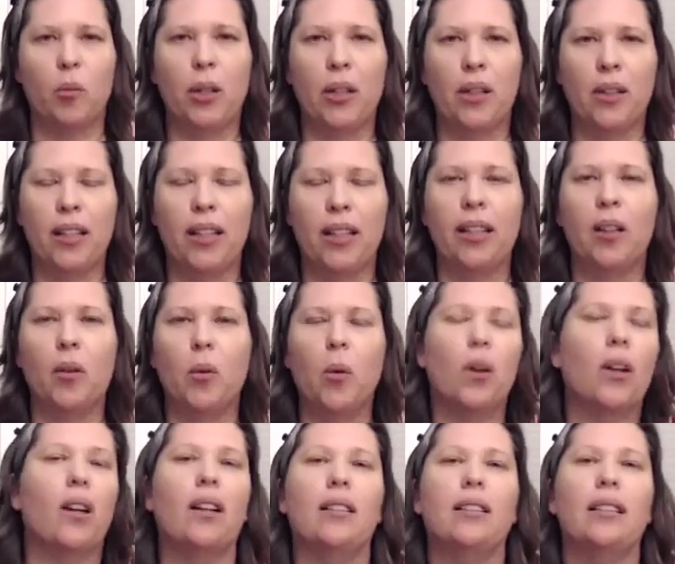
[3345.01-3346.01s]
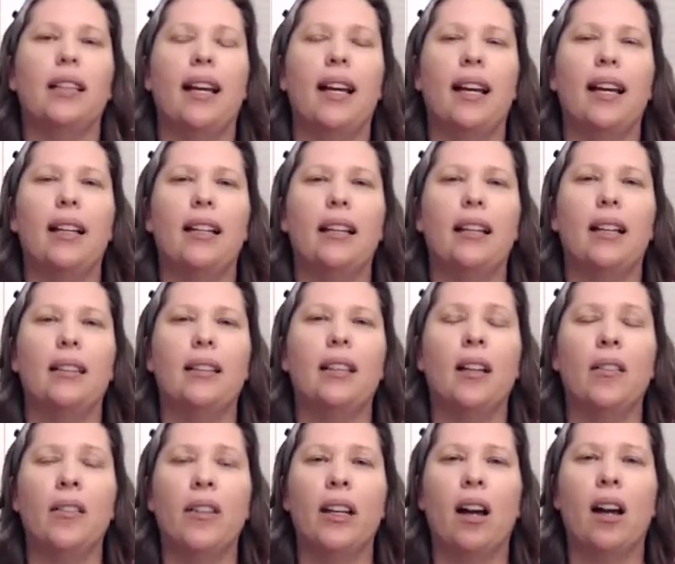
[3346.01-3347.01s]
beauty in the world and
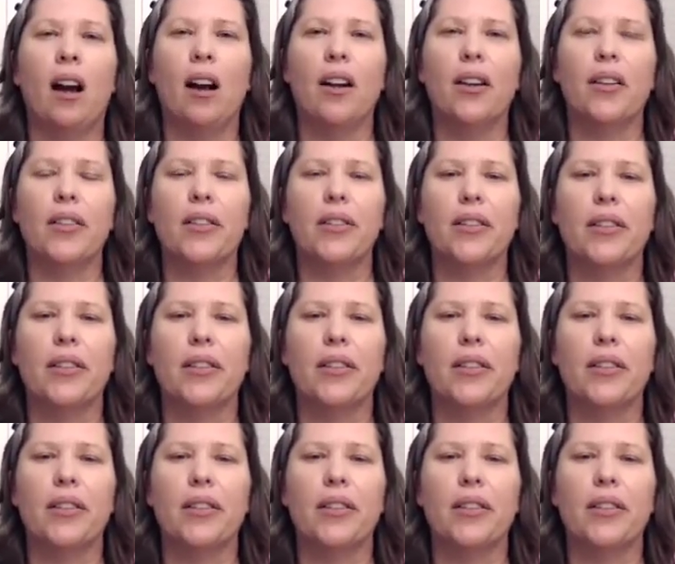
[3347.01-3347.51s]
loving hearts.